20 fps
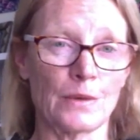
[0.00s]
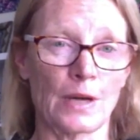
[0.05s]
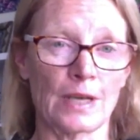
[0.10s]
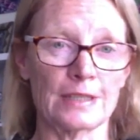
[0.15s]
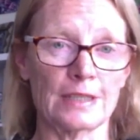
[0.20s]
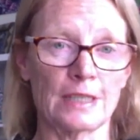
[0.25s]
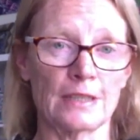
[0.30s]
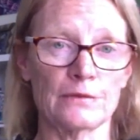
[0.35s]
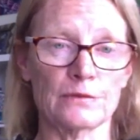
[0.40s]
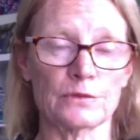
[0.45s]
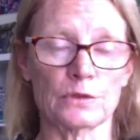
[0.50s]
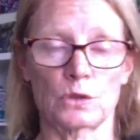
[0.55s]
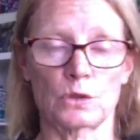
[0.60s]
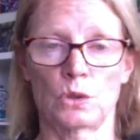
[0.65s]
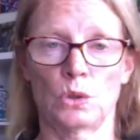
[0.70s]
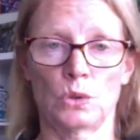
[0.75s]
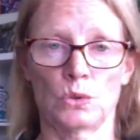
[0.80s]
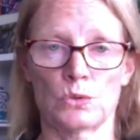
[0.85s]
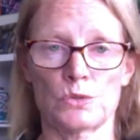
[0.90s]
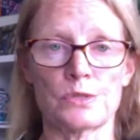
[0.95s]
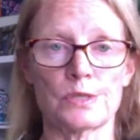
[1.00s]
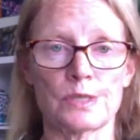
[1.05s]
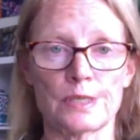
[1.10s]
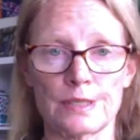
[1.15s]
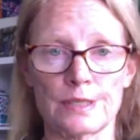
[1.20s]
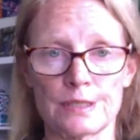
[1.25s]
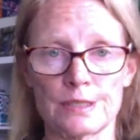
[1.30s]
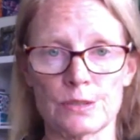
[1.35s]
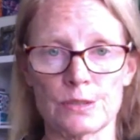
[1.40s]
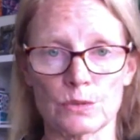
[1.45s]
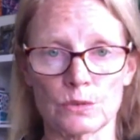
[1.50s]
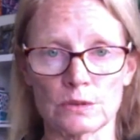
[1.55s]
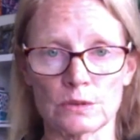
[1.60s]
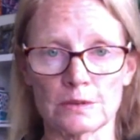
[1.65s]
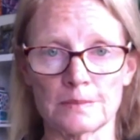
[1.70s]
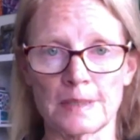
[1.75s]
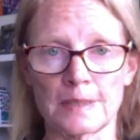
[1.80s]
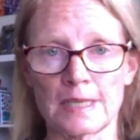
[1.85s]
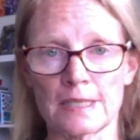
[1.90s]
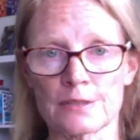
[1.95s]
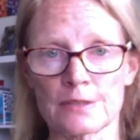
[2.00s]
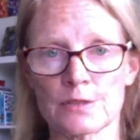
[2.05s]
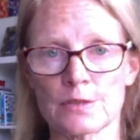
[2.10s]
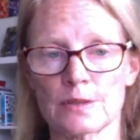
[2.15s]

Ride, Love course is all about.